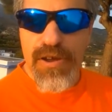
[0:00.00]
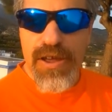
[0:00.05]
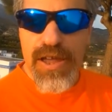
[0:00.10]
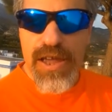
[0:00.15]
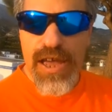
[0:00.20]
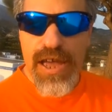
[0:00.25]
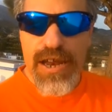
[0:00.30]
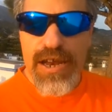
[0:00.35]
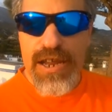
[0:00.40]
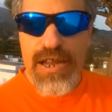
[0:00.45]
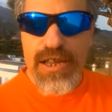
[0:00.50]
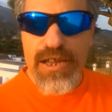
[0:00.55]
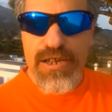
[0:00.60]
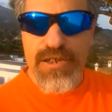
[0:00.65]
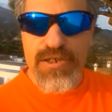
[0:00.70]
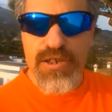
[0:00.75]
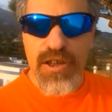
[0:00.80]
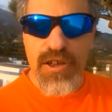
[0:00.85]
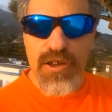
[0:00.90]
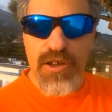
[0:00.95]
and he's
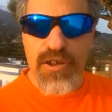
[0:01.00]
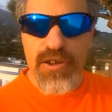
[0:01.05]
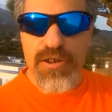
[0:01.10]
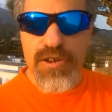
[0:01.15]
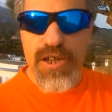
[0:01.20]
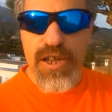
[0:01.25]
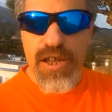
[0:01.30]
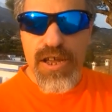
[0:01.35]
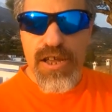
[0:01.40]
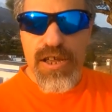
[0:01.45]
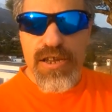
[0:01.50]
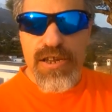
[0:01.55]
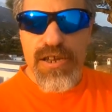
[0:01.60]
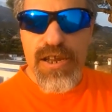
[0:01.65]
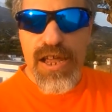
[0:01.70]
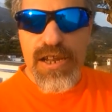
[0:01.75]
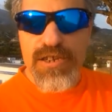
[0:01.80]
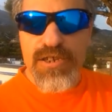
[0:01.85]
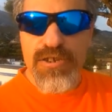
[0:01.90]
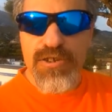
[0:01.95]
earned
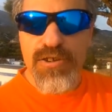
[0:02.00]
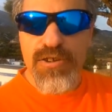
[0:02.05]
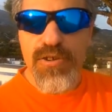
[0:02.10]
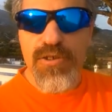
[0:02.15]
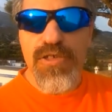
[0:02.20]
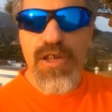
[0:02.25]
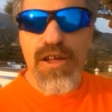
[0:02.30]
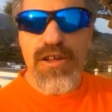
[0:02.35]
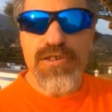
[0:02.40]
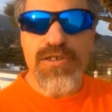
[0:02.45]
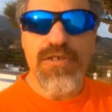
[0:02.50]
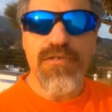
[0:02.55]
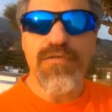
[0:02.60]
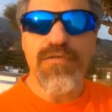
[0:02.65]
$92,578